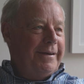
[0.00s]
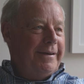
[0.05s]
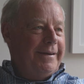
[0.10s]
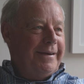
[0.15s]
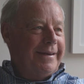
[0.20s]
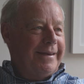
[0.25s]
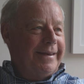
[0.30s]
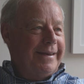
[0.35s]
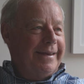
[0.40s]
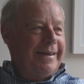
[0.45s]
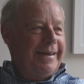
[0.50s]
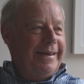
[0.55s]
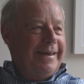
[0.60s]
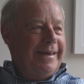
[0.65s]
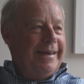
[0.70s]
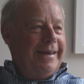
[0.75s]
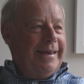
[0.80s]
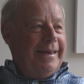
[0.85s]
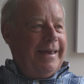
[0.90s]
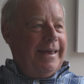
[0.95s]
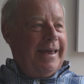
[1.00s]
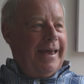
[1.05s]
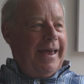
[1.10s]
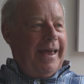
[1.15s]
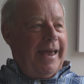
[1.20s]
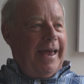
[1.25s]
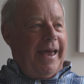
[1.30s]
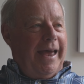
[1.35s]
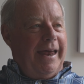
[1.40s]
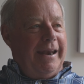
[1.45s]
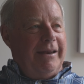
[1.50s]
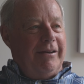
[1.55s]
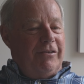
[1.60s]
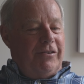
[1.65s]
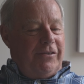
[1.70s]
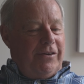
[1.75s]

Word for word: That's. Uh, and it okay.